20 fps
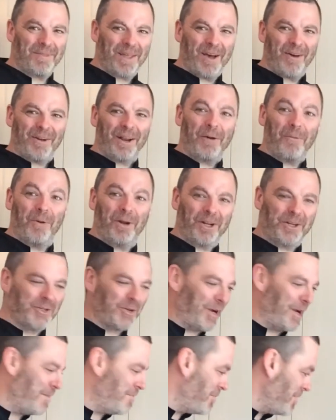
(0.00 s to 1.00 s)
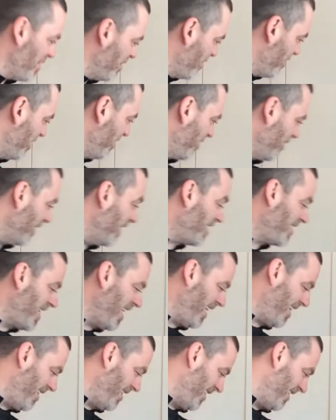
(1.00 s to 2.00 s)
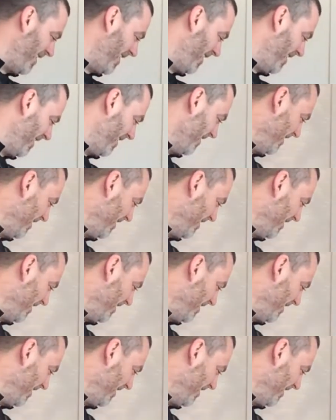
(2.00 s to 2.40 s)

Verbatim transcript: now and I wanna try a piece. So let's get on it.